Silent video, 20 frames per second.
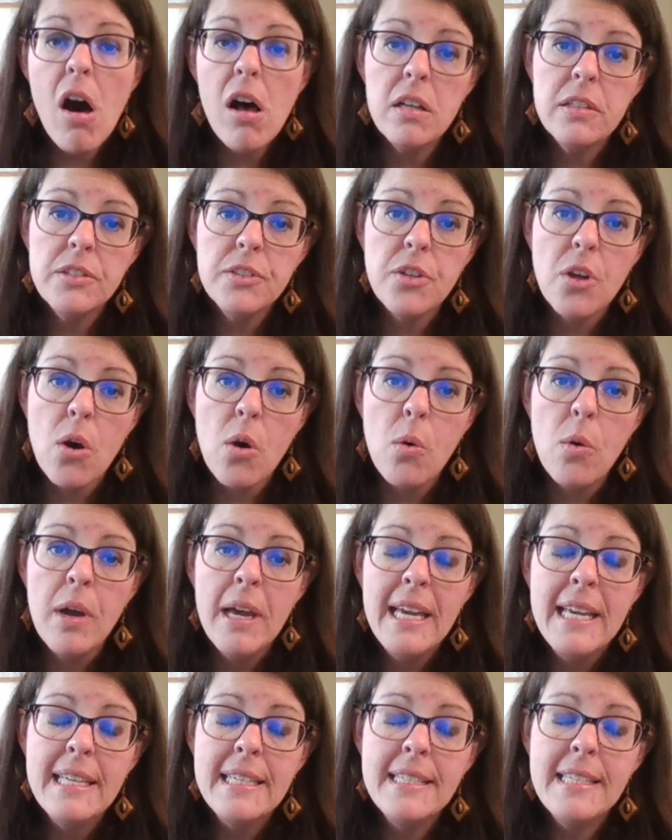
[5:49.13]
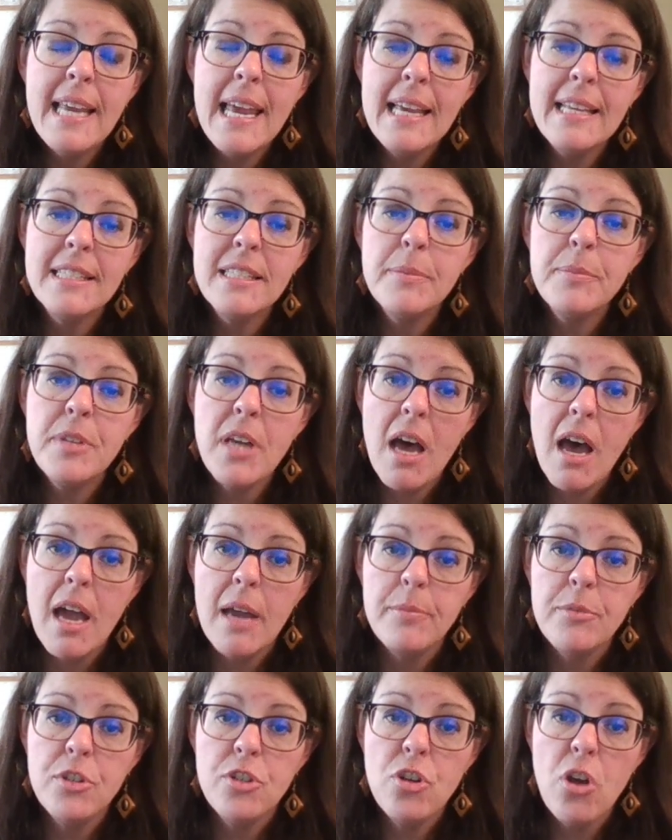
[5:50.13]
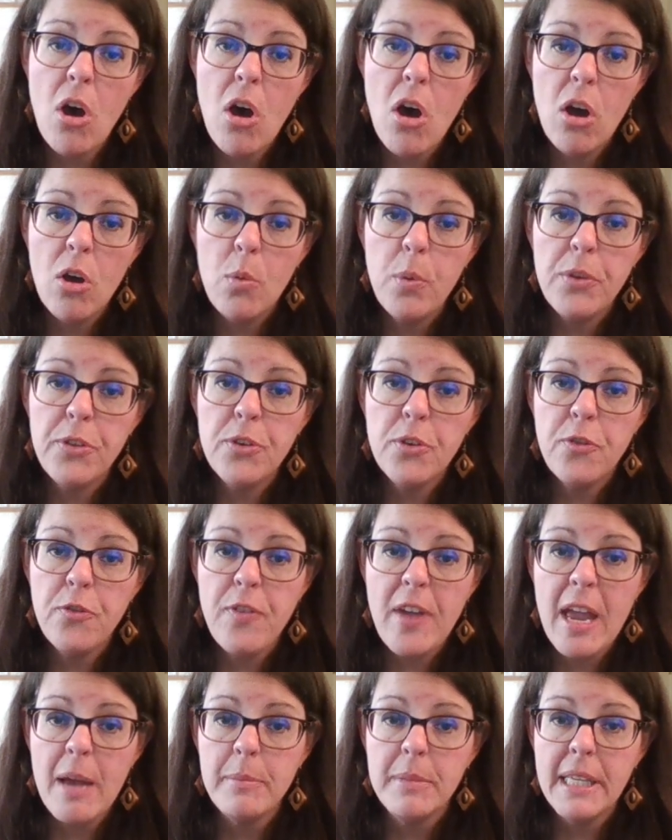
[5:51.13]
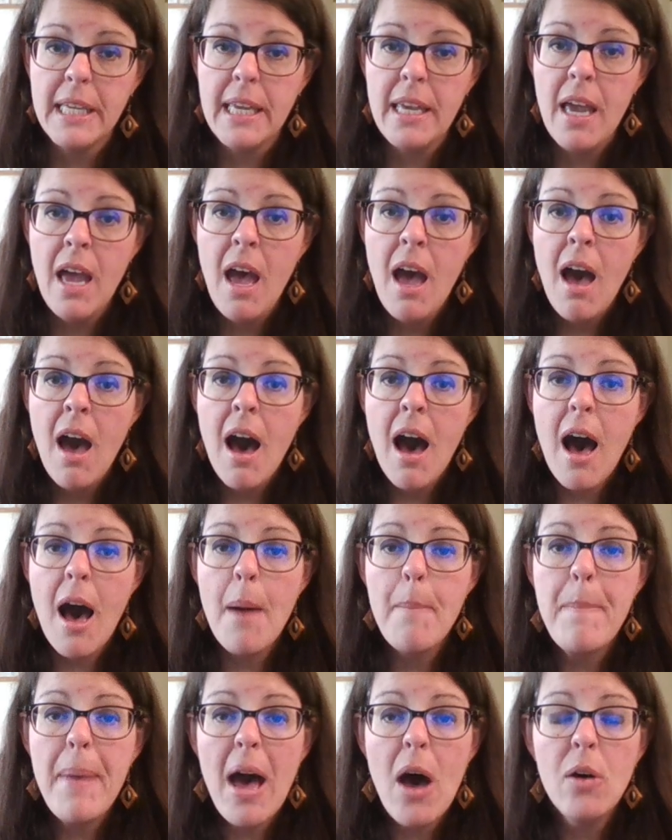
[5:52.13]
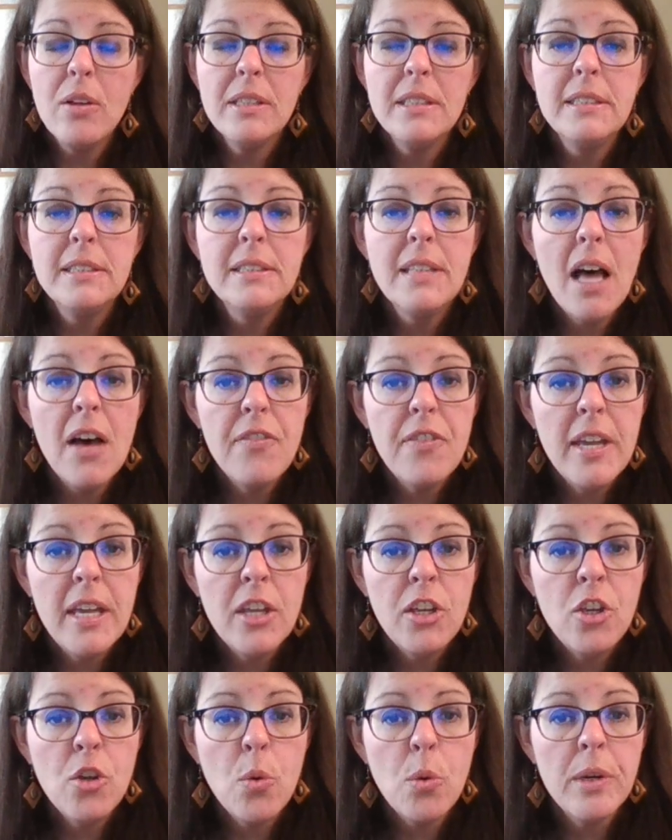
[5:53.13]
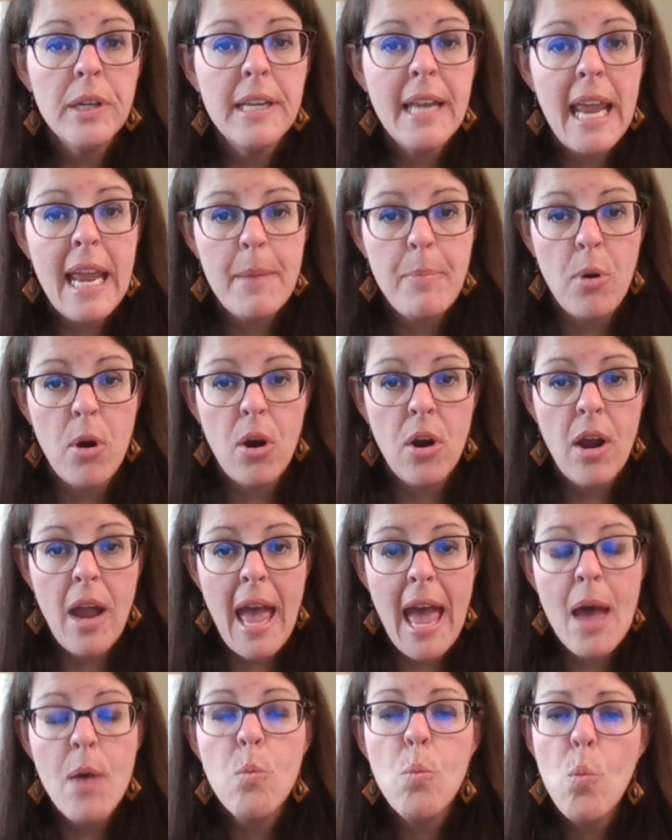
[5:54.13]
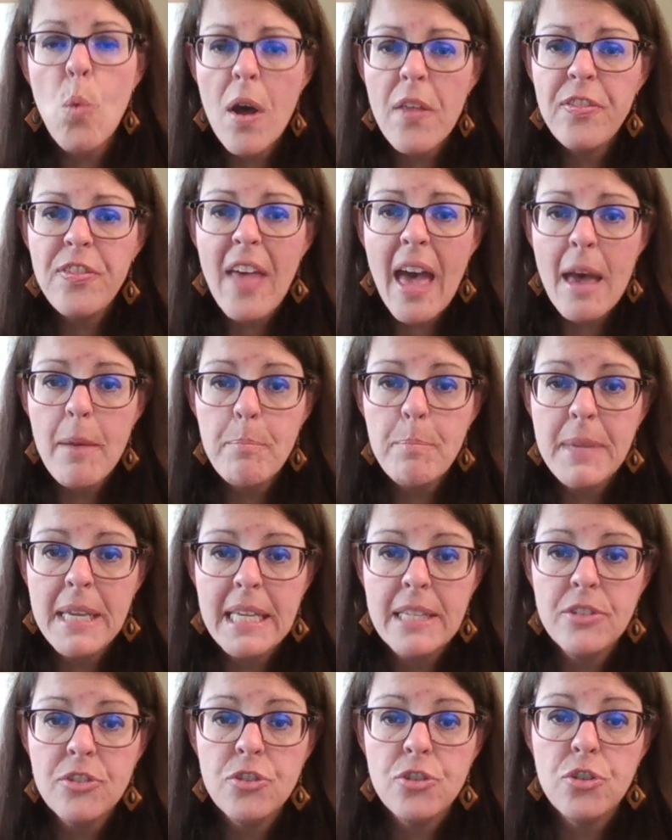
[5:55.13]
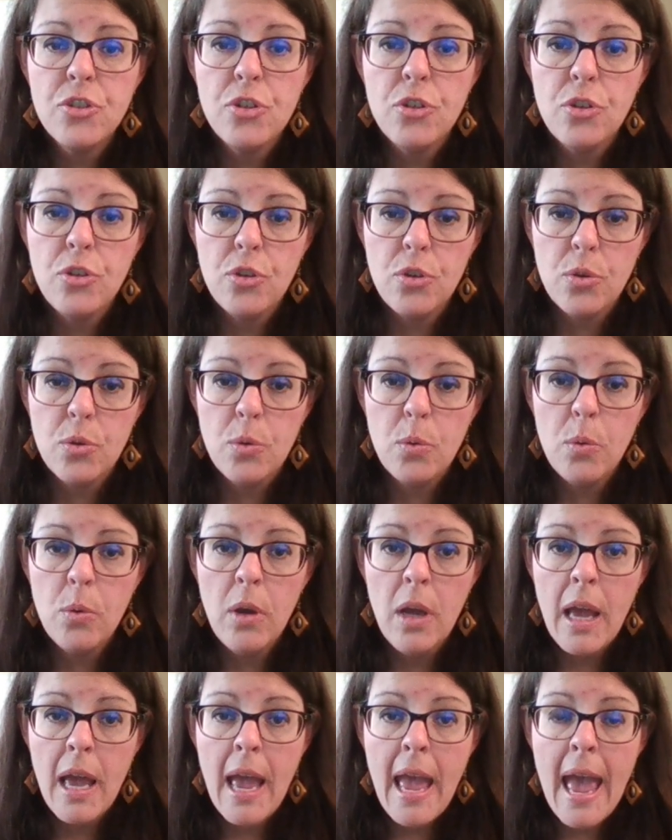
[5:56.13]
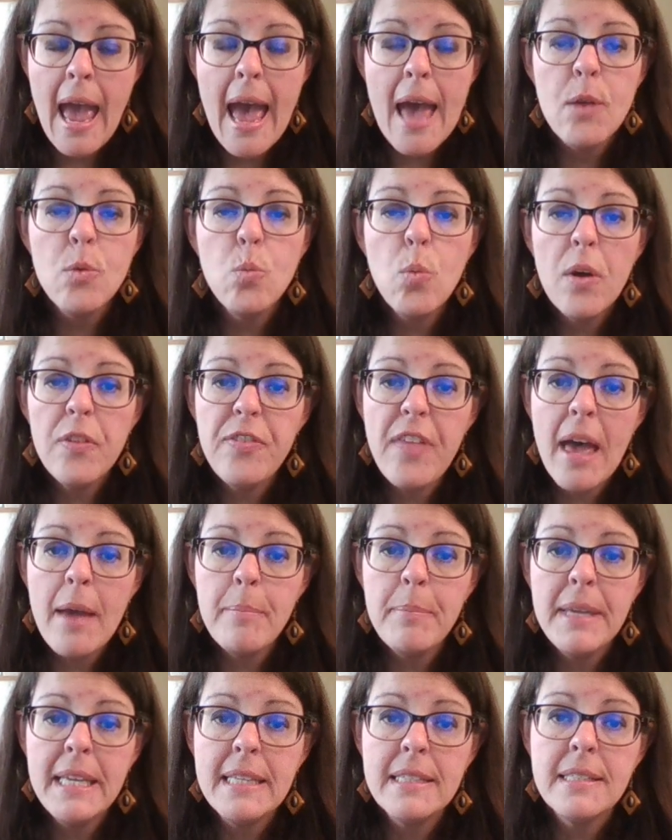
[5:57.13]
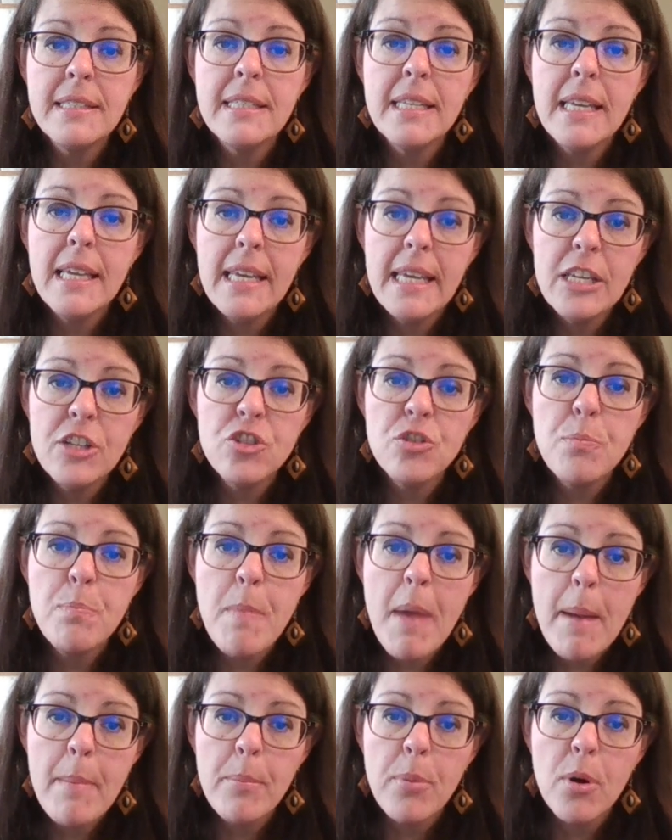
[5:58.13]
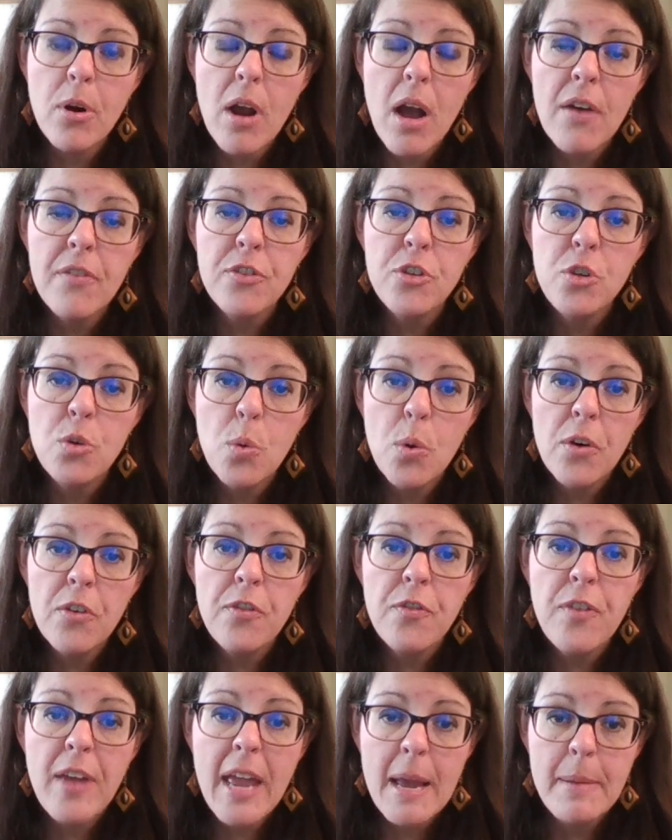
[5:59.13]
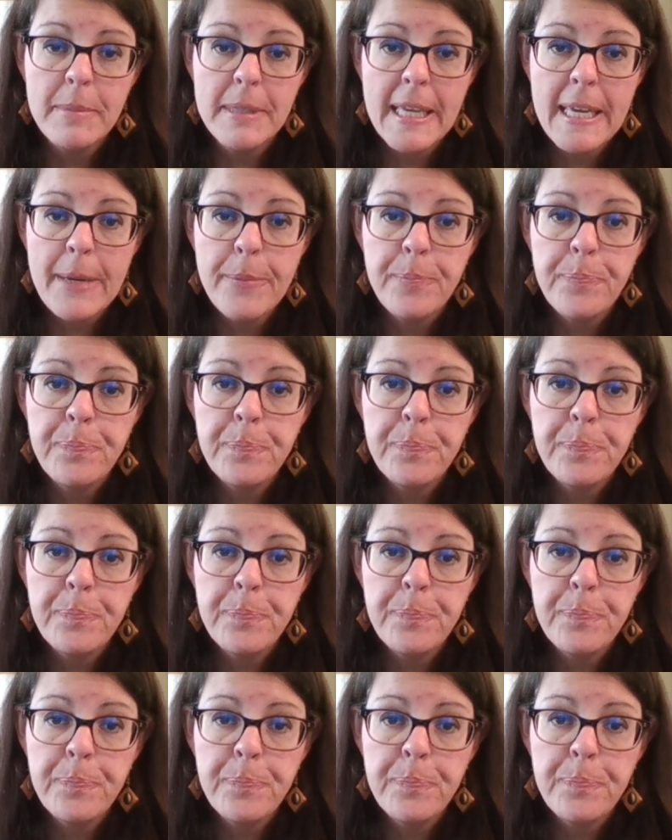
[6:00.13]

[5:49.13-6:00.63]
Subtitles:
Also, take some time to talk with your family about loving your neighbor and what that means to you and what that means to each member of your family.